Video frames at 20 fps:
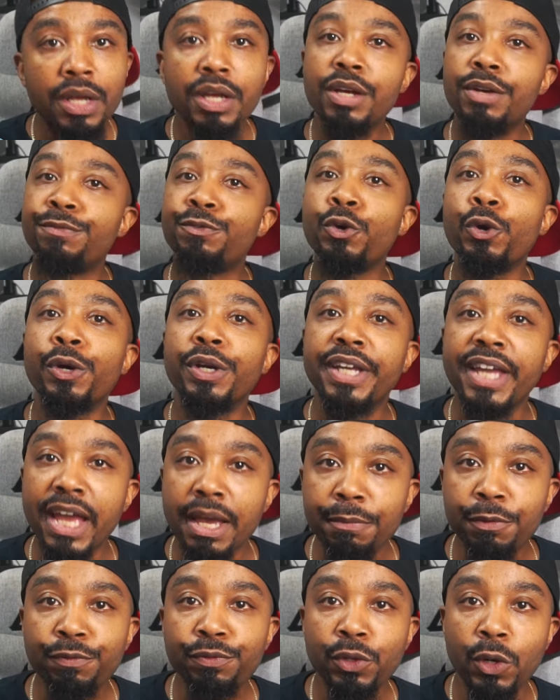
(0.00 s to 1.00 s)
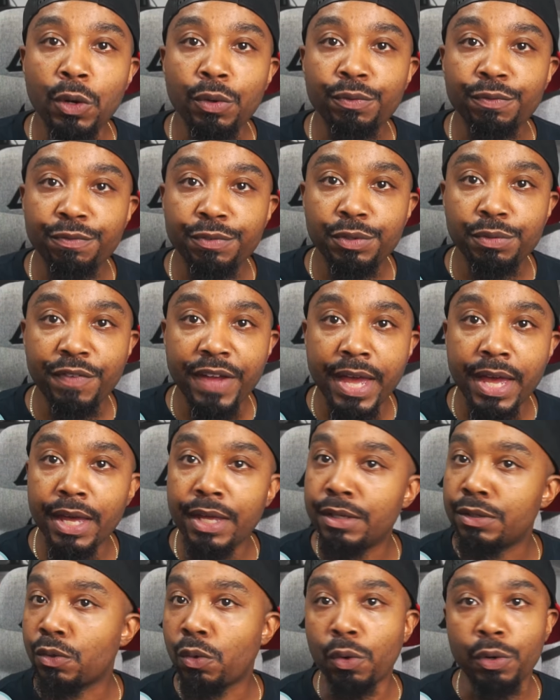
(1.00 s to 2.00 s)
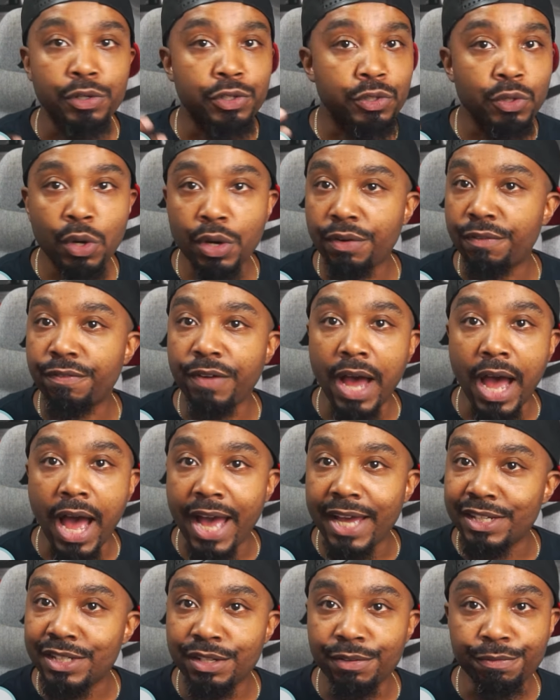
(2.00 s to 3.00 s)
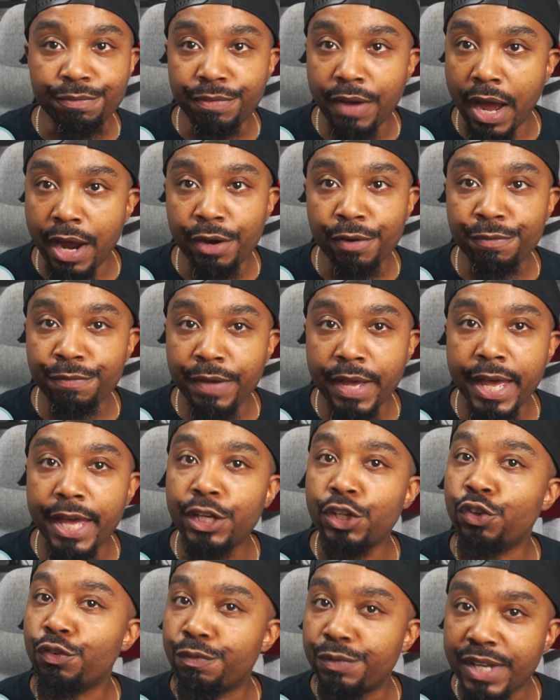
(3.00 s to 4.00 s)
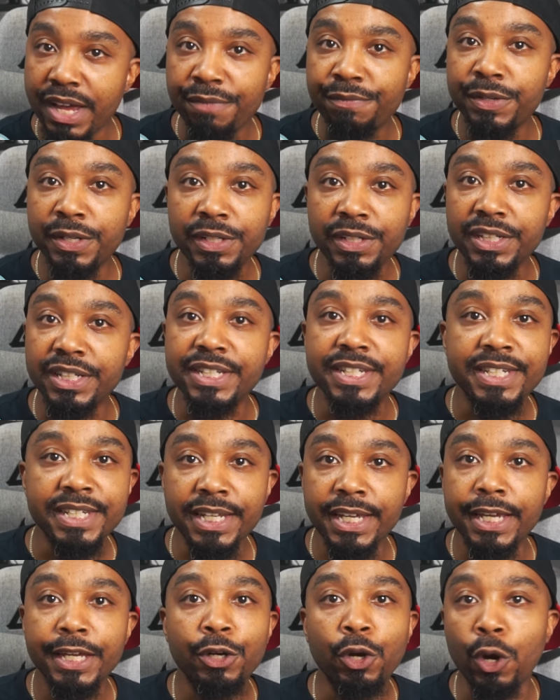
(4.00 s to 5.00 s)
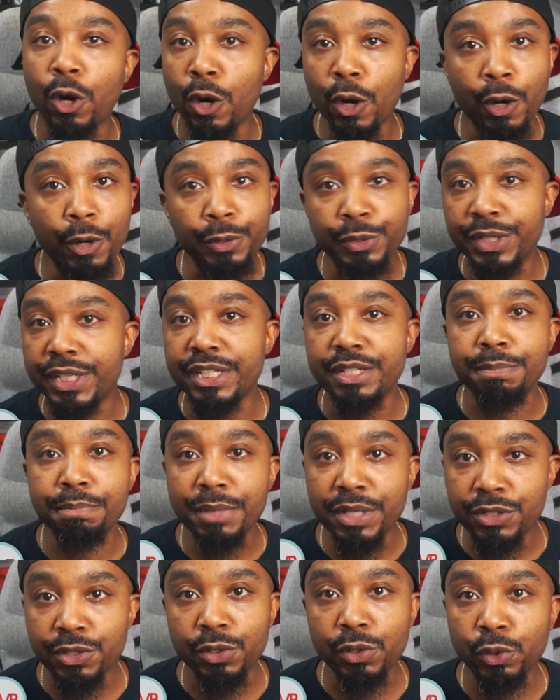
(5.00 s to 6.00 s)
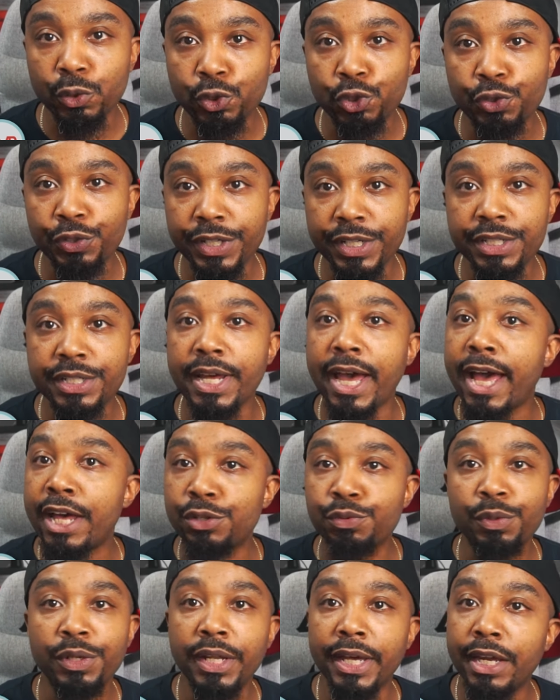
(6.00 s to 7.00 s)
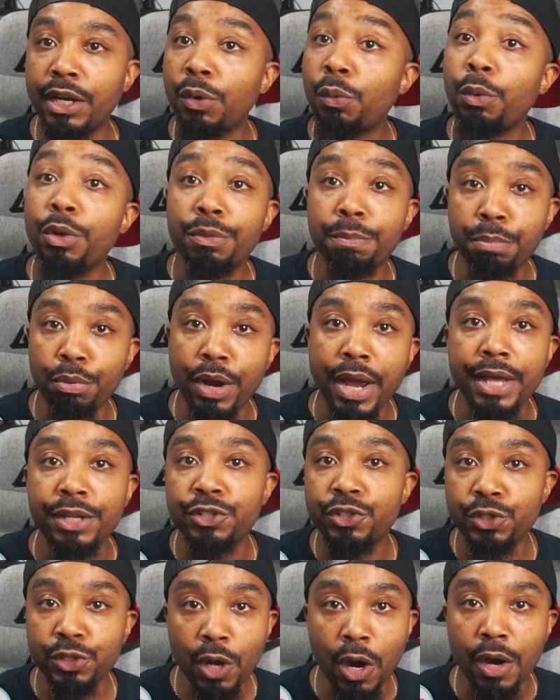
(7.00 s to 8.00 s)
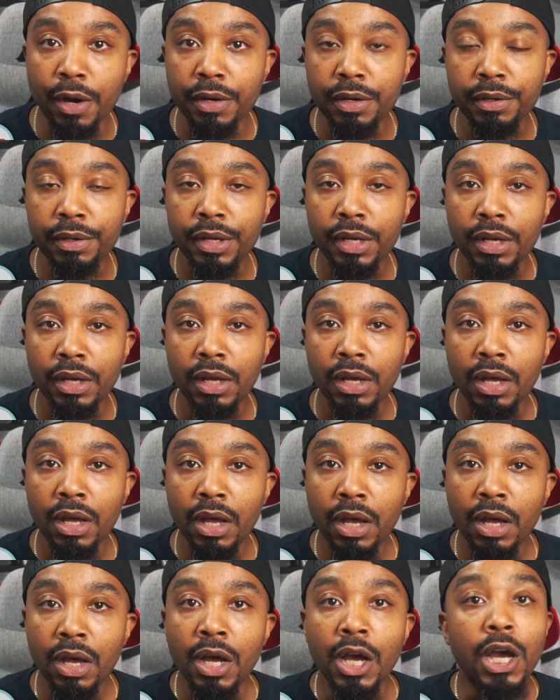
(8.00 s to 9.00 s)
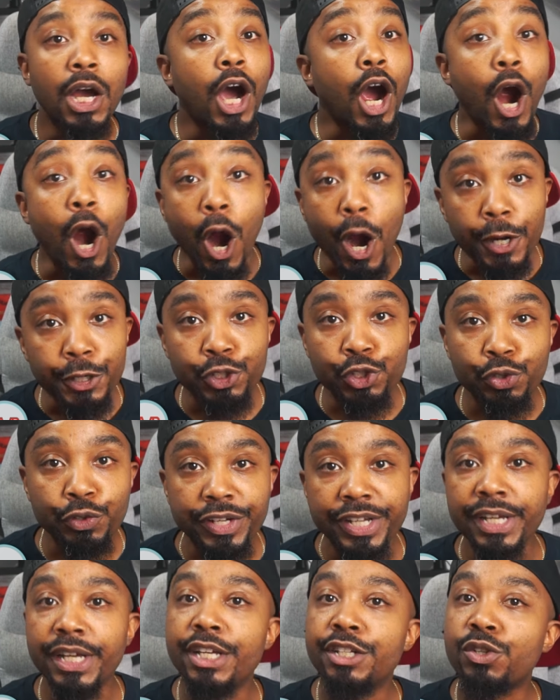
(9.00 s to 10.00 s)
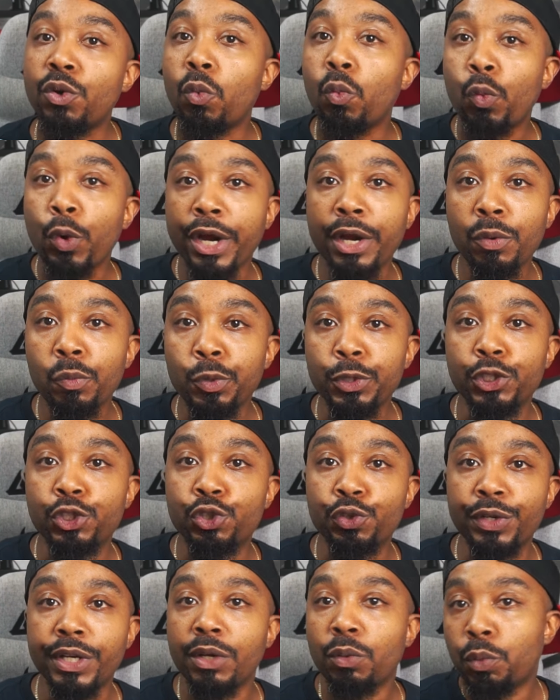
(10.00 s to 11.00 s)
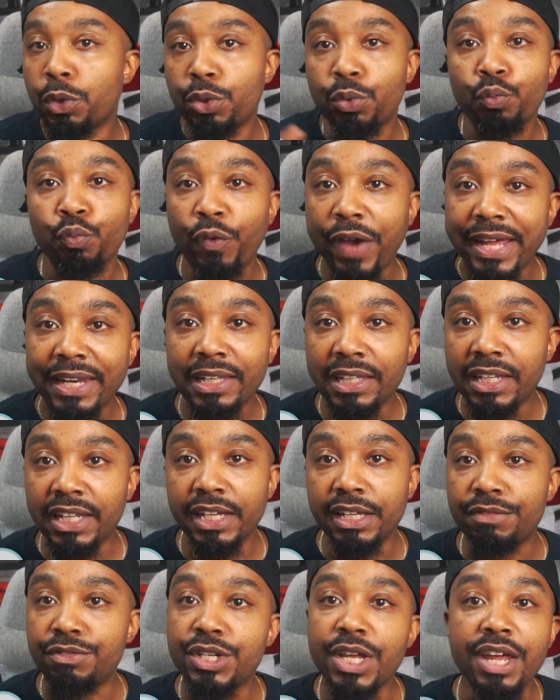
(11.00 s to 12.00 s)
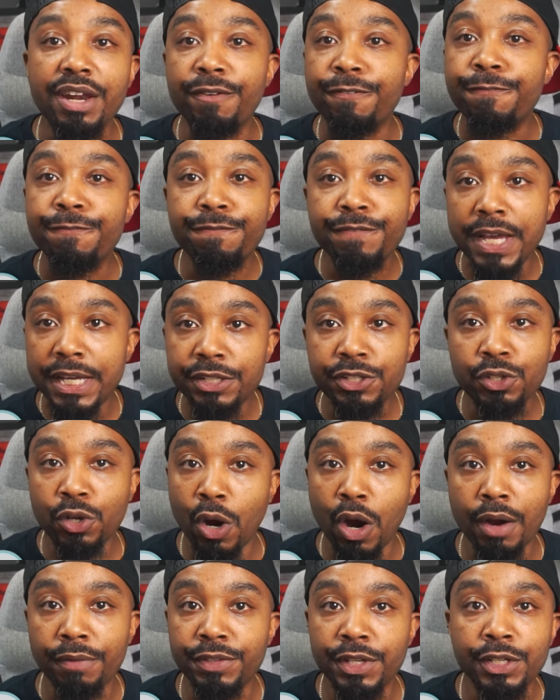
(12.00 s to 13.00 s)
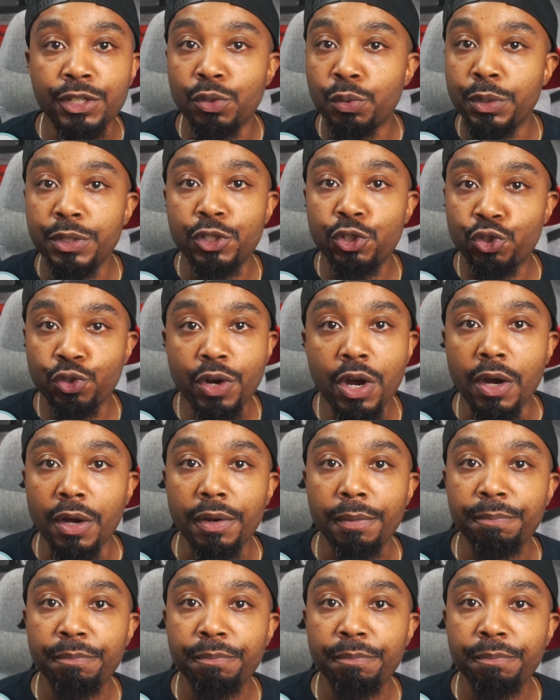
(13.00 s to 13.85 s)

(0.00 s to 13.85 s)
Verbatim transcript: if you're a Game of Thrones fan or a Song of Ice and Fire fan, you've definitely seen or heard these mystical trees as related with Bran Stark. A heart tree is a weirwood tree with red leaves and a face carved into its trunk.